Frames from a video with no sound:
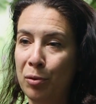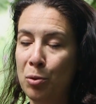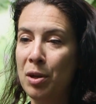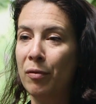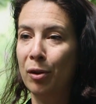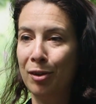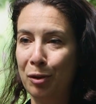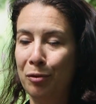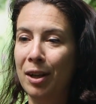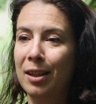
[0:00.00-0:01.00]
food if they're
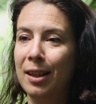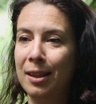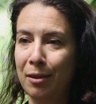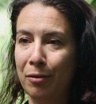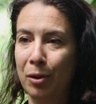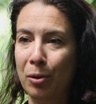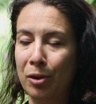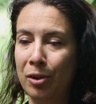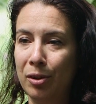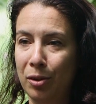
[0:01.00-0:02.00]
still finding it
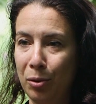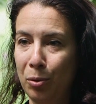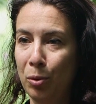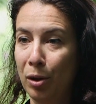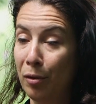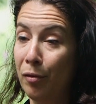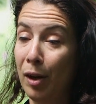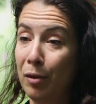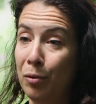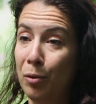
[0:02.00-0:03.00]
difficult to uh,
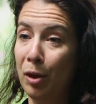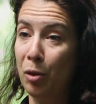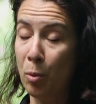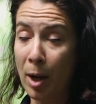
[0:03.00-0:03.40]
find food in the